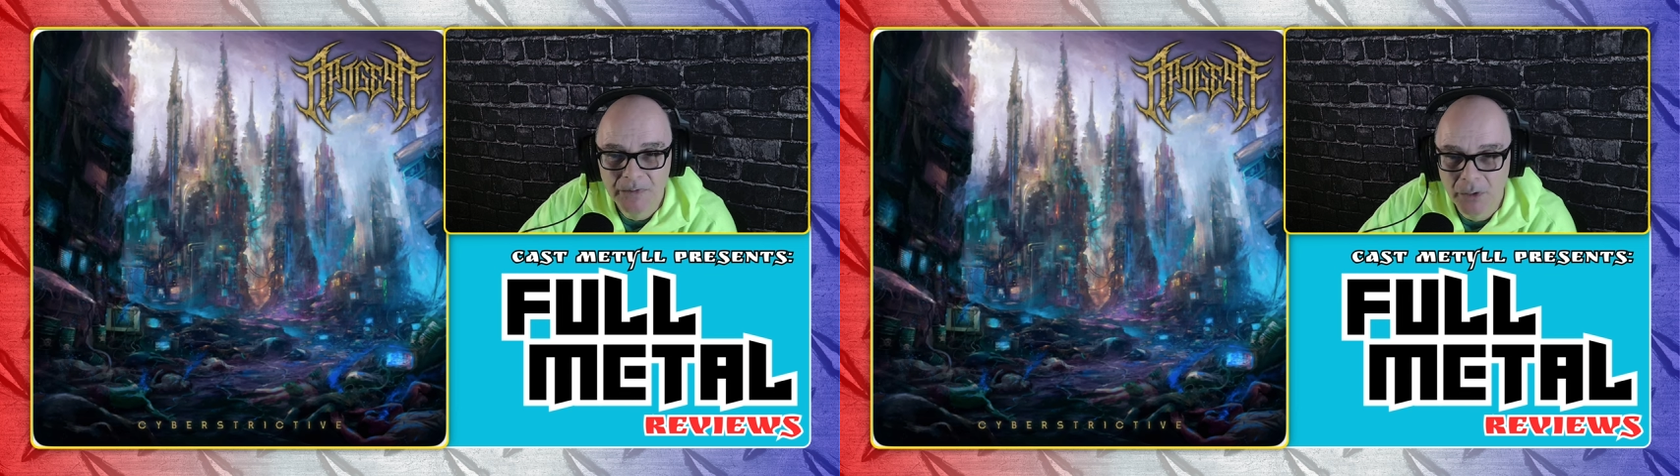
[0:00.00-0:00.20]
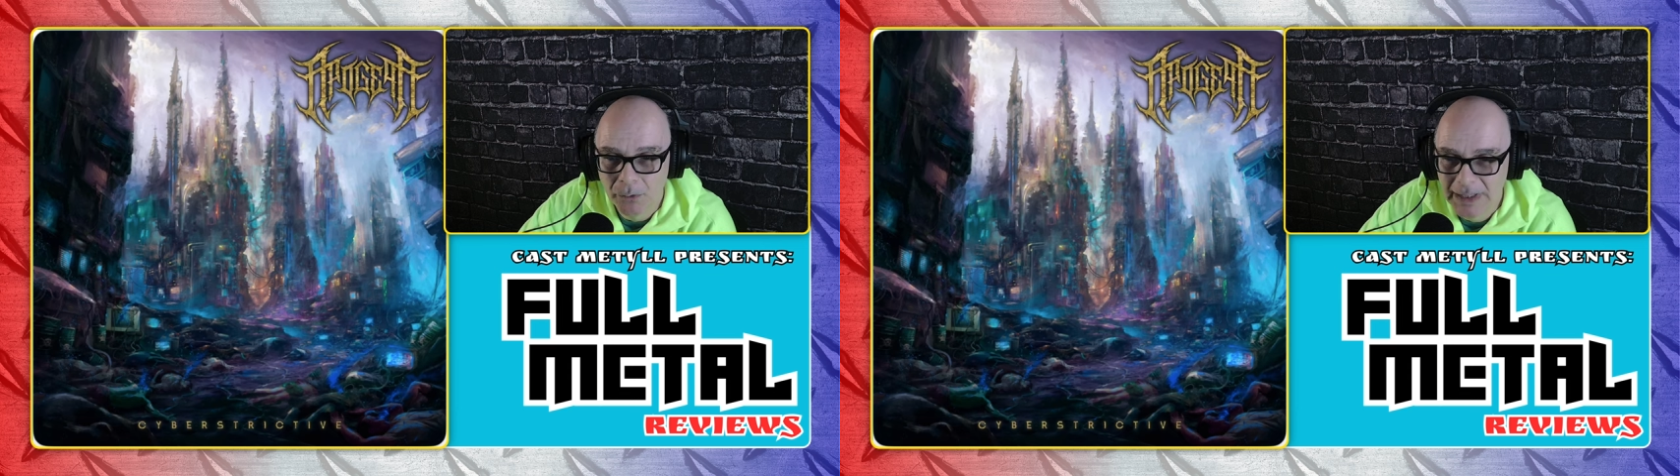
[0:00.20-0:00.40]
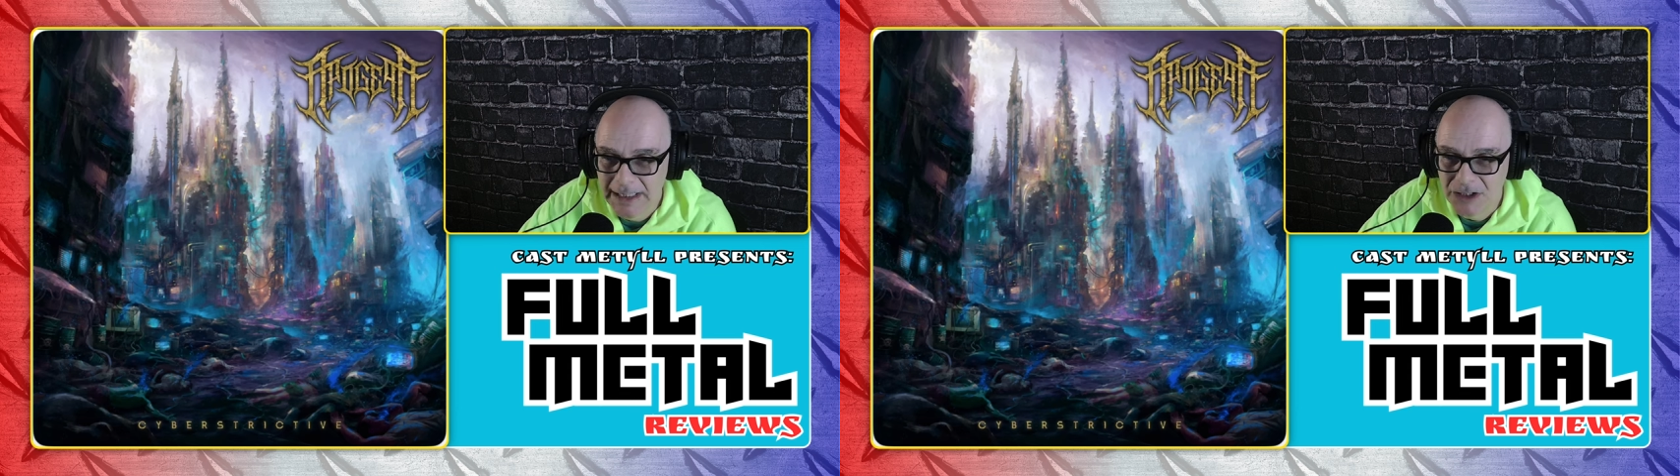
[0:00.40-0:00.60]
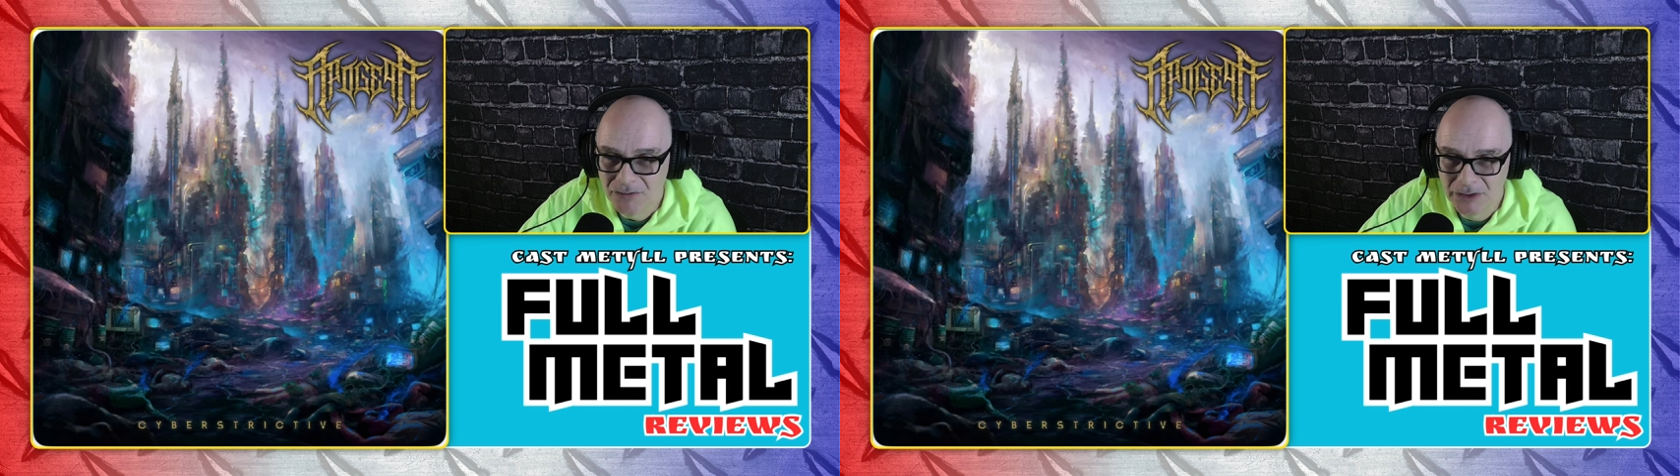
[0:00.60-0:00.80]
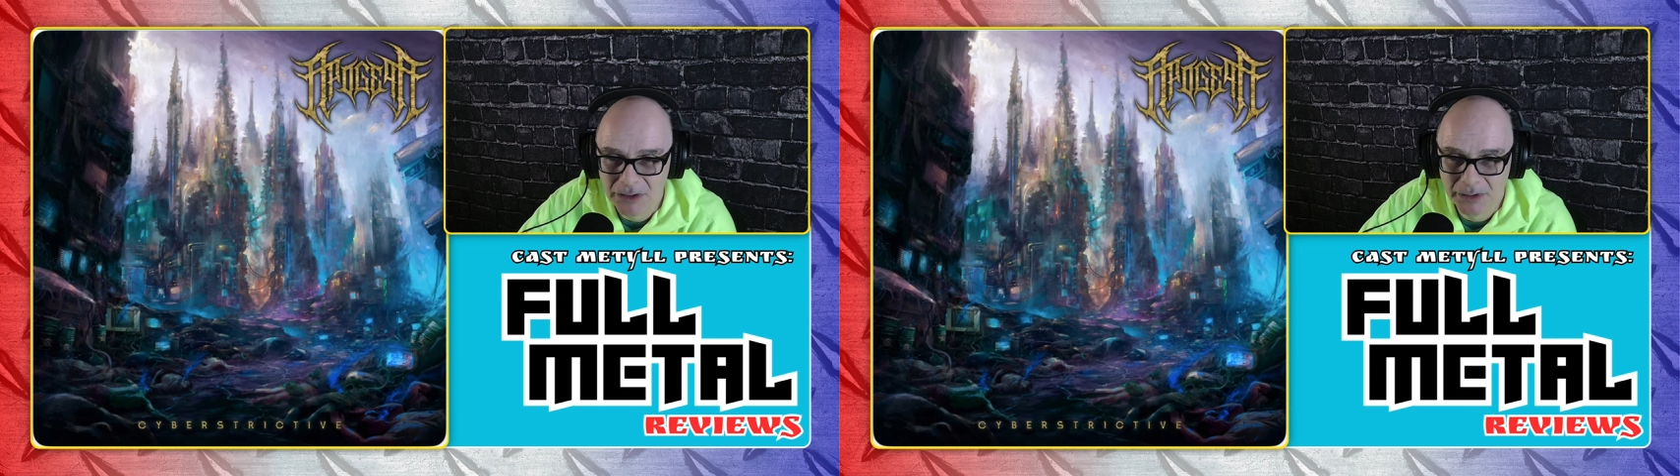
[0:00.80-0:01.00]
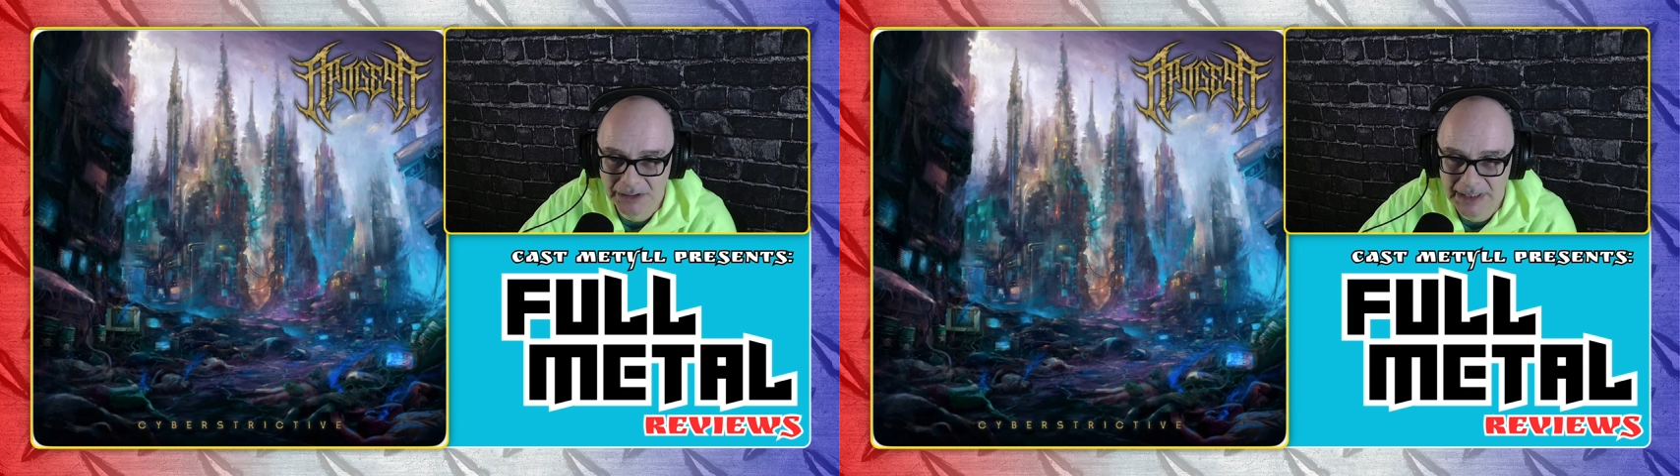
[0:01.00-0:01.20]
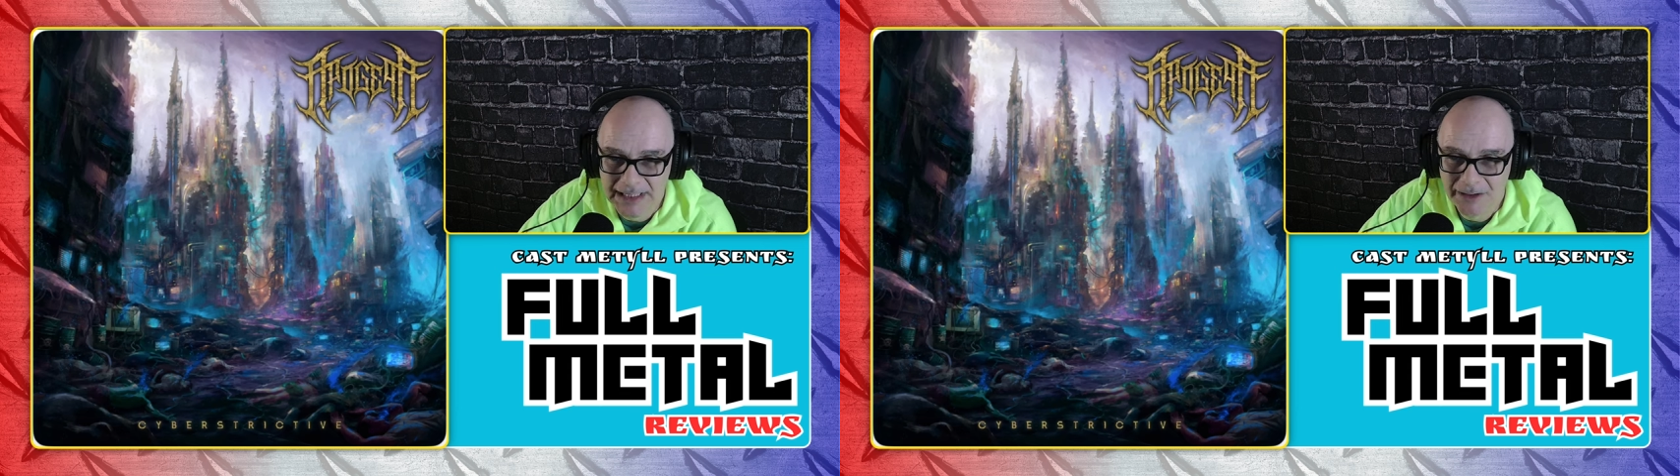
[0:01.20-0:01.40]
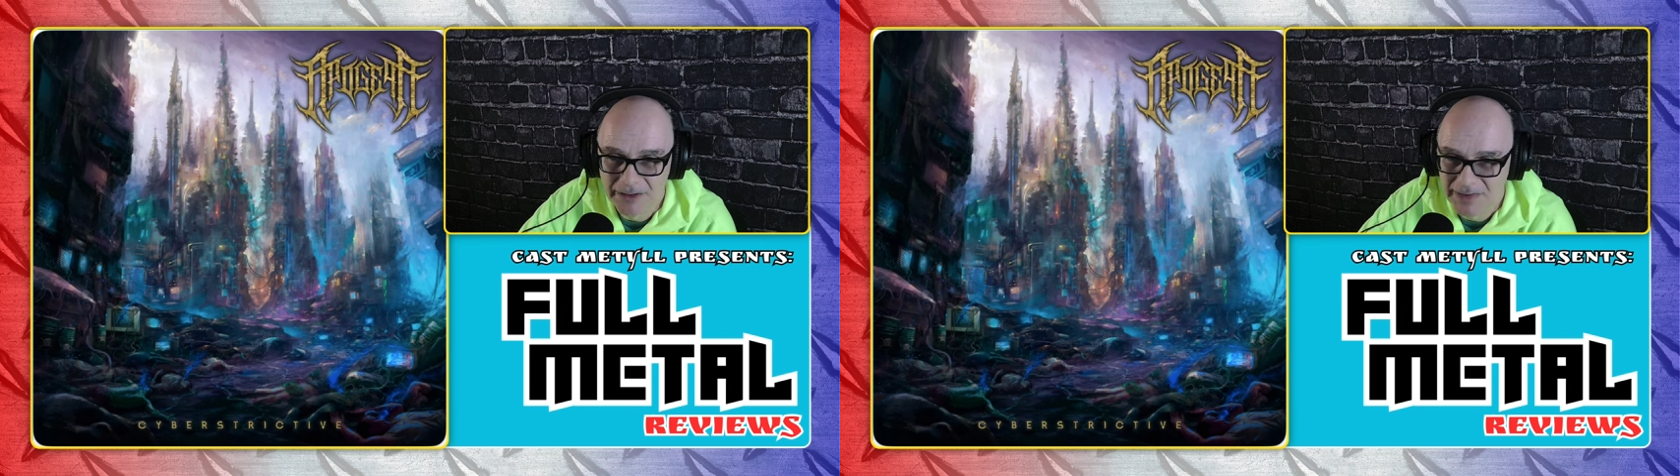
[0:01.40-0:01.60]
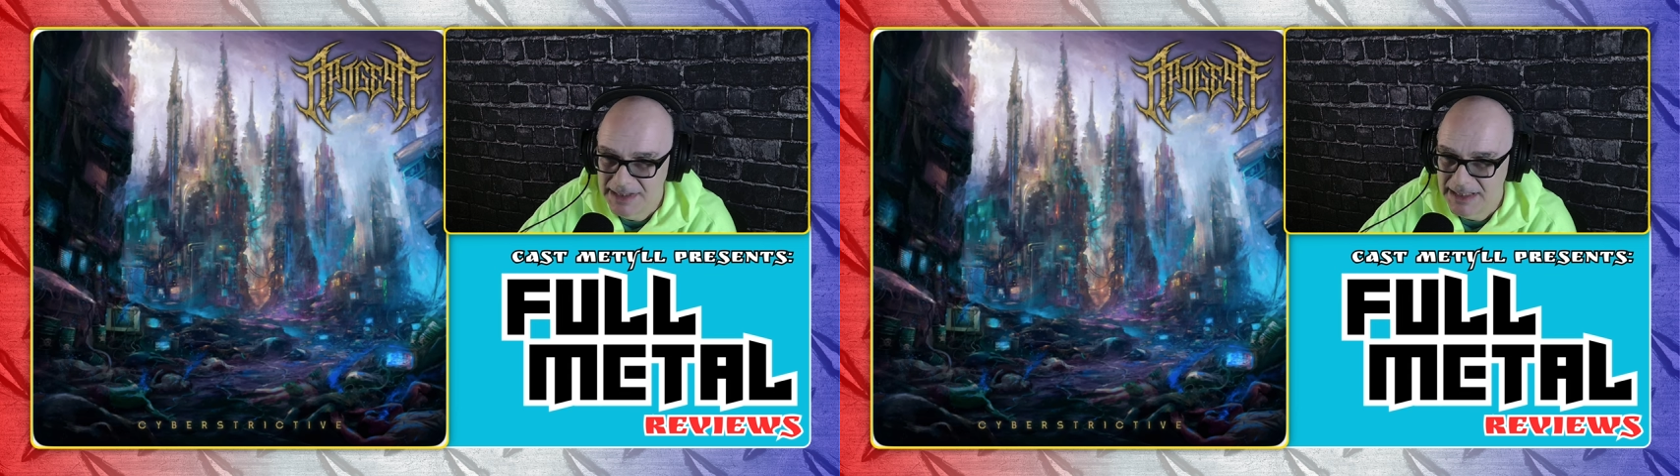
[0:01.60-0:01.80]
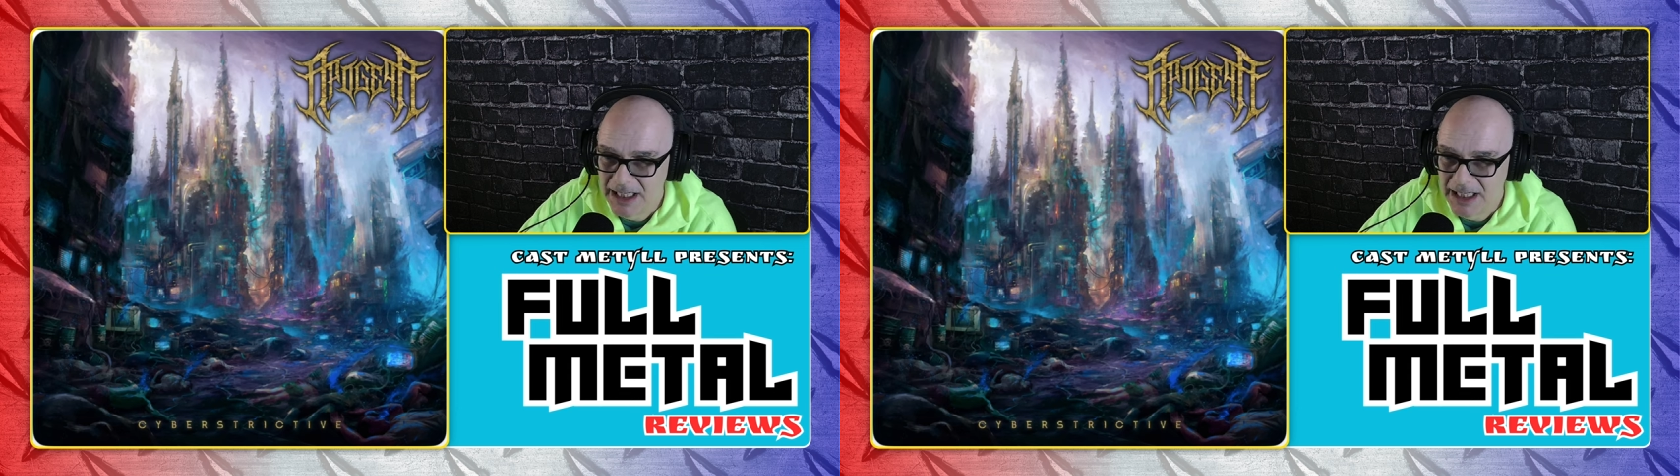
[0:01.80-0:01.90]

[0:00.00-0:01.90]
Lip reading: The range, flow, and layout of this